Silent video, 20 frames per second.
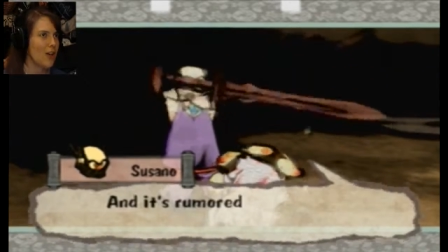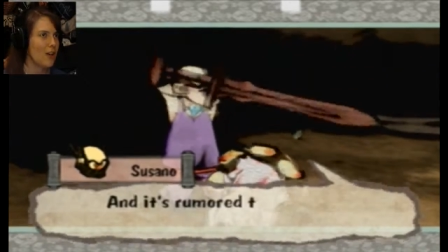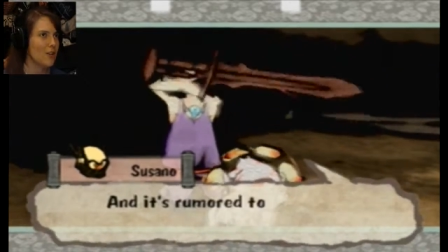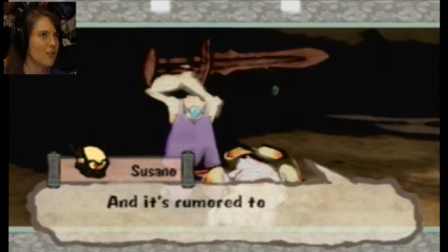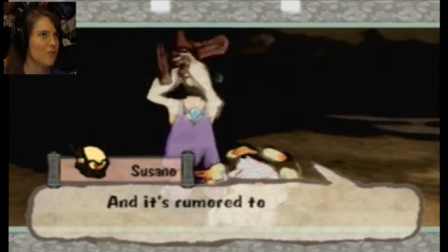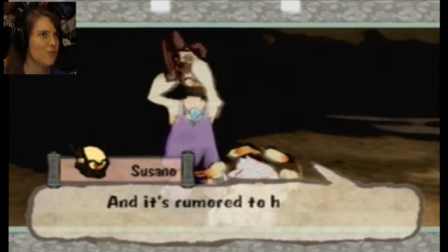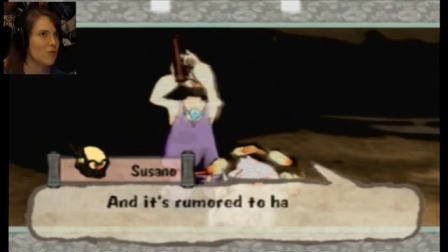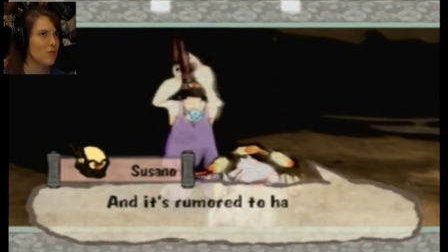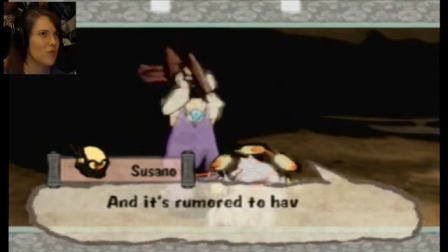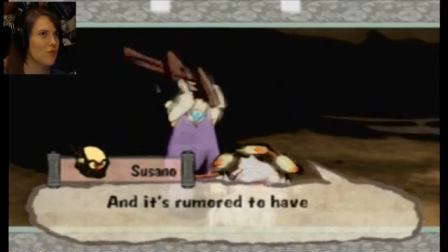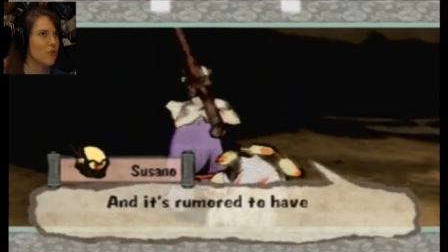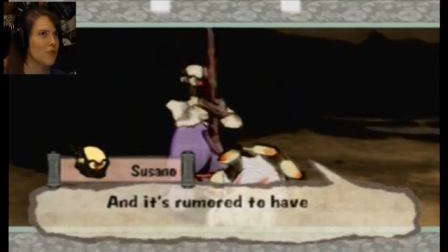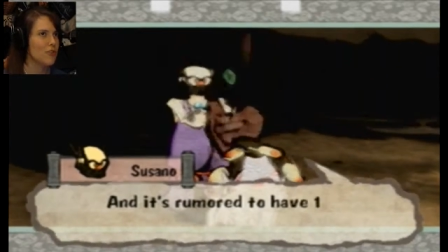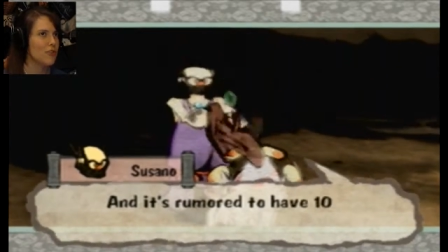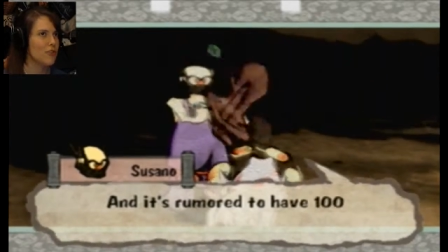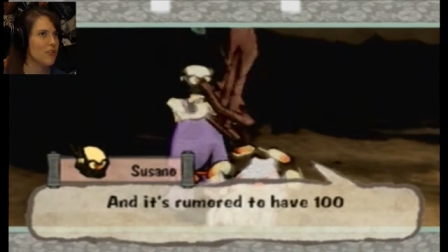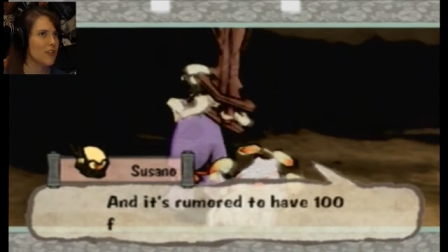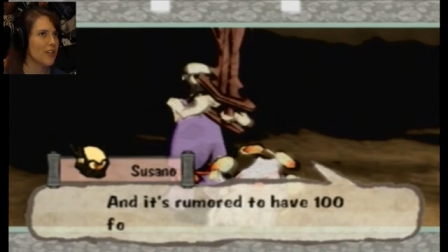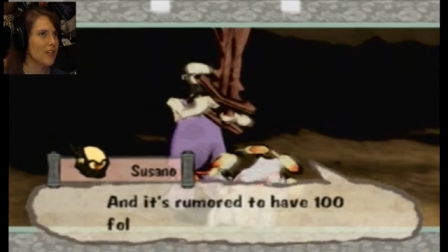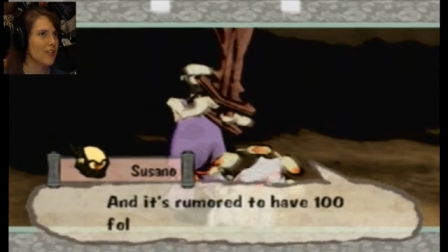And it's
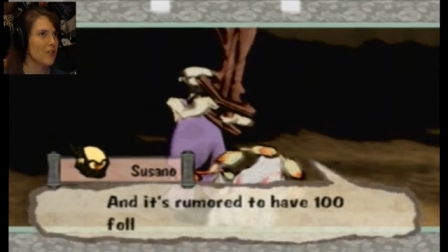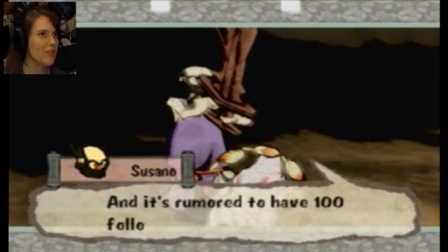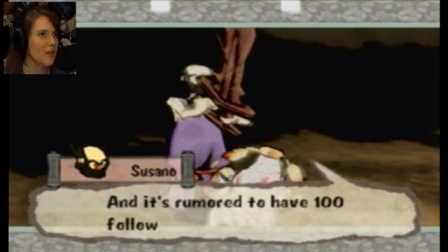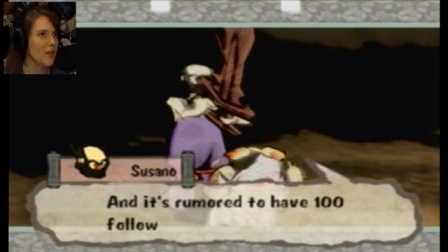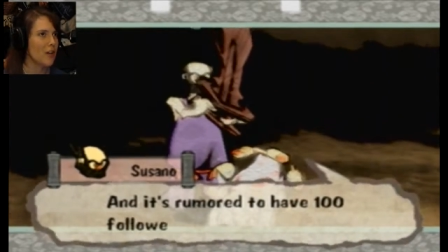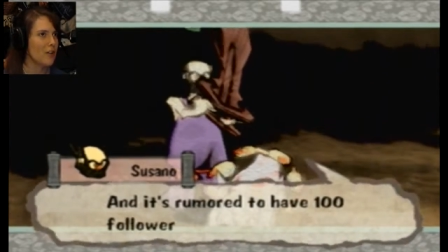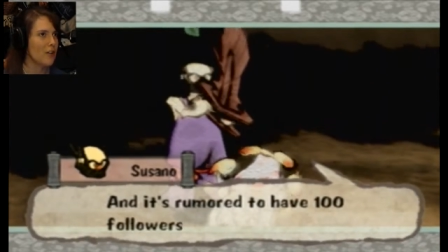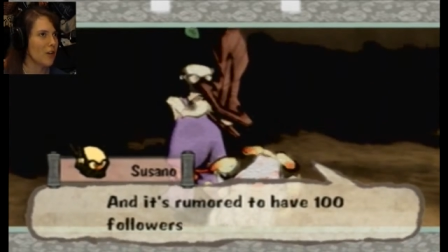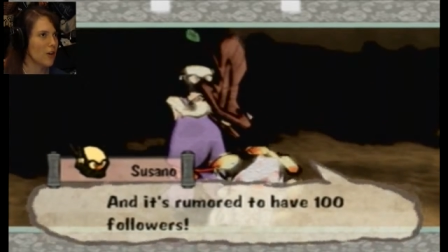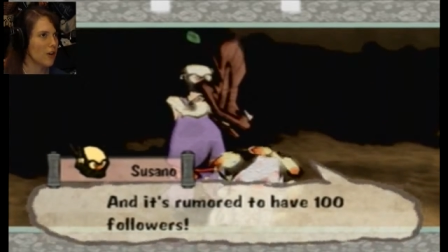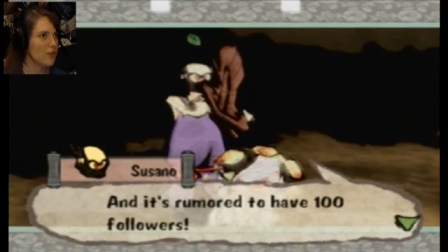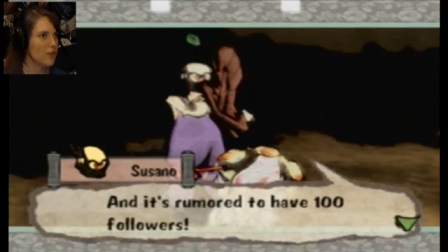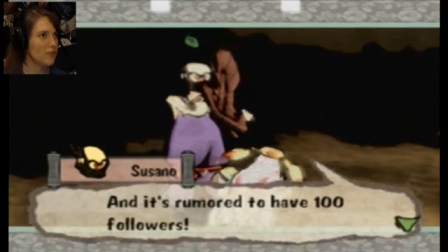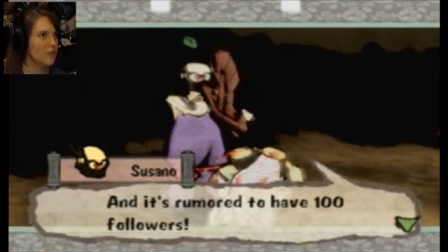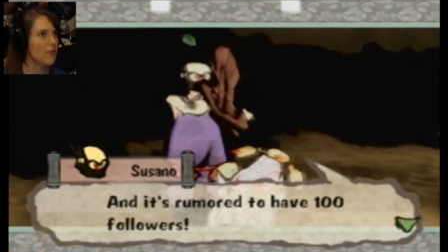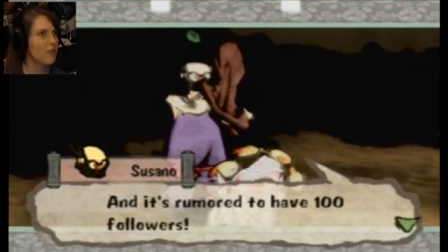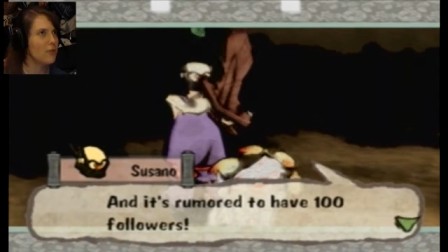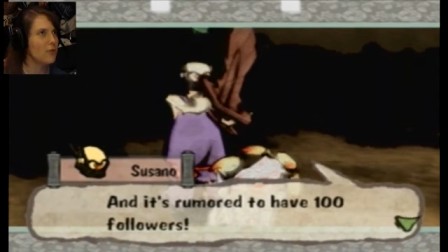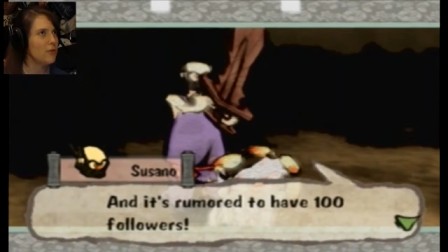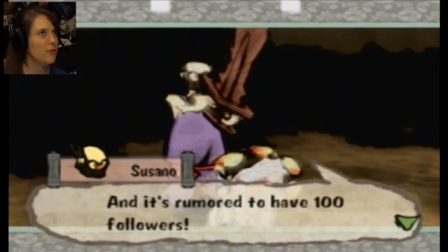rumored to have a
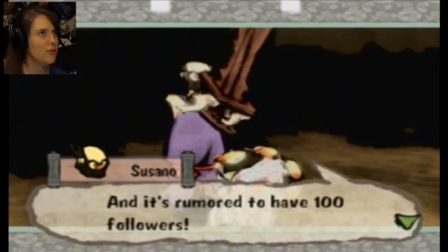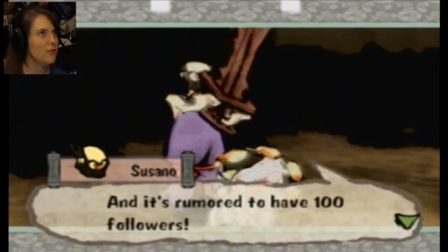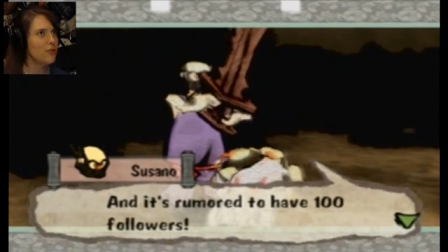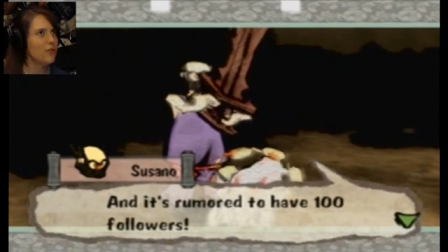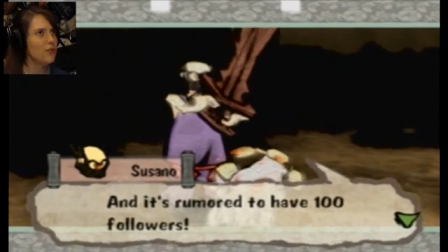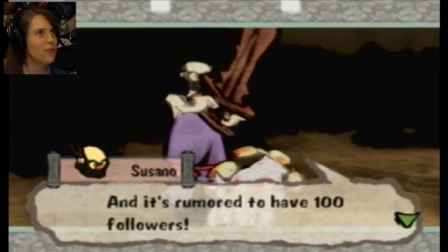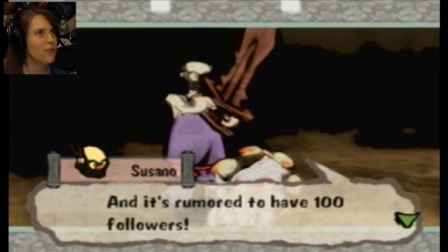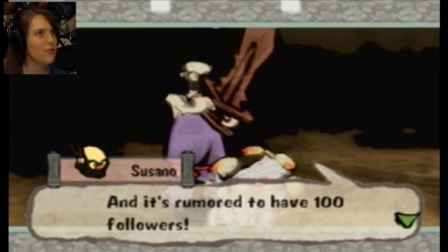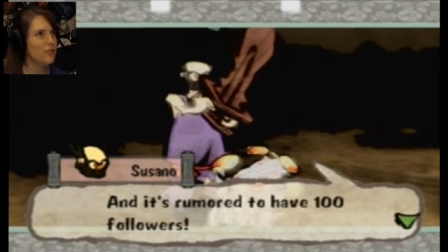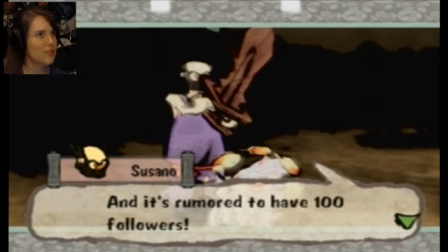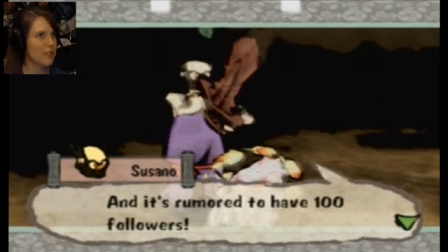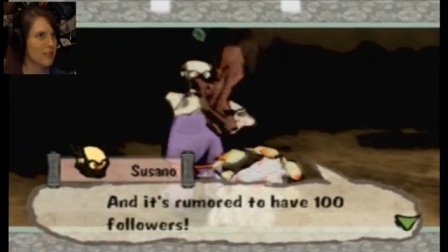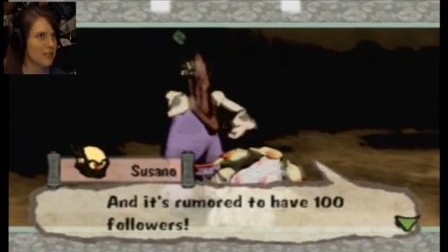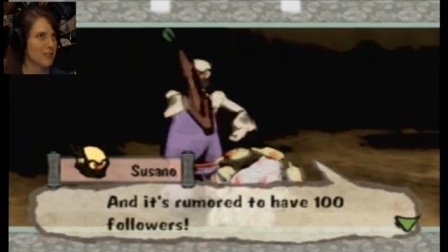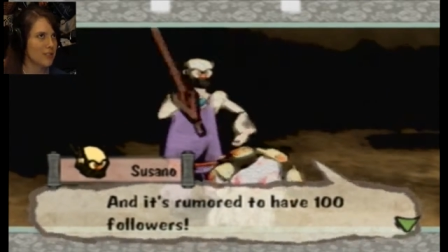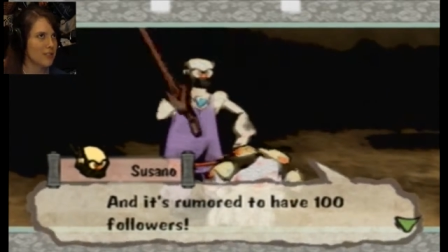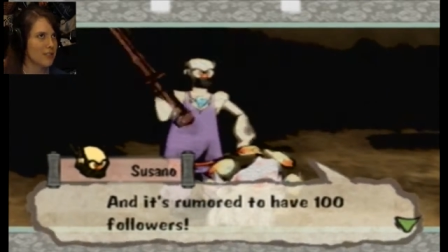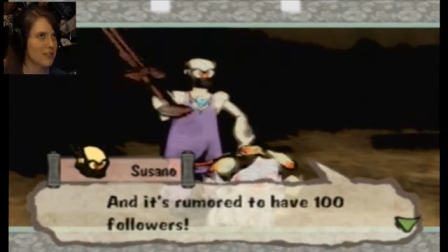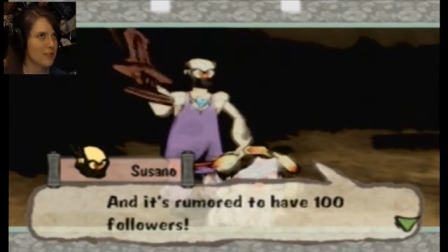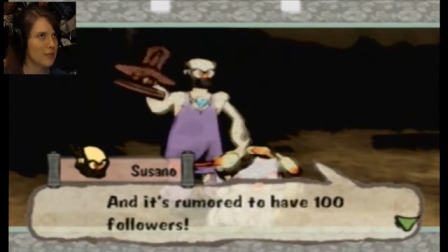hundred followers. Is
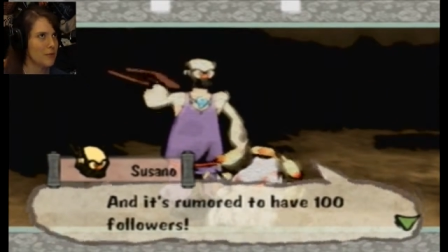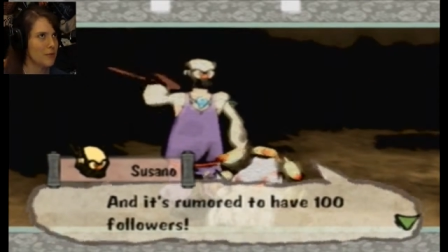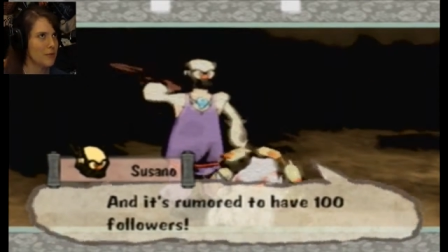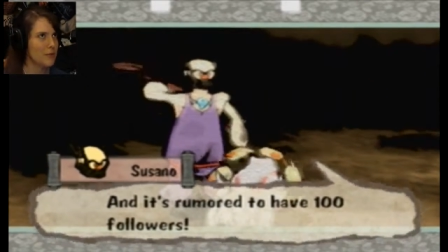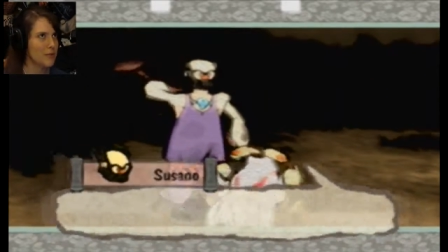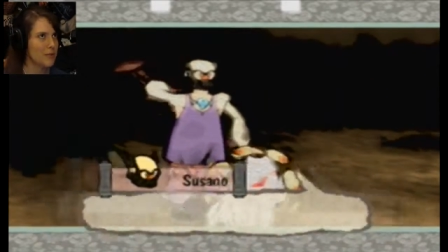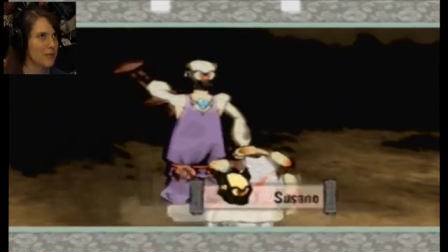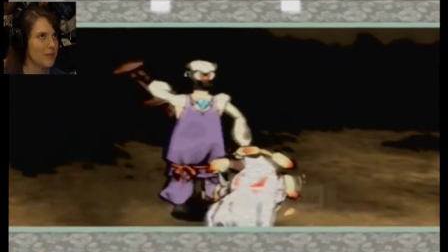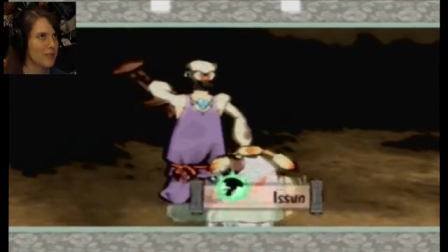that supposed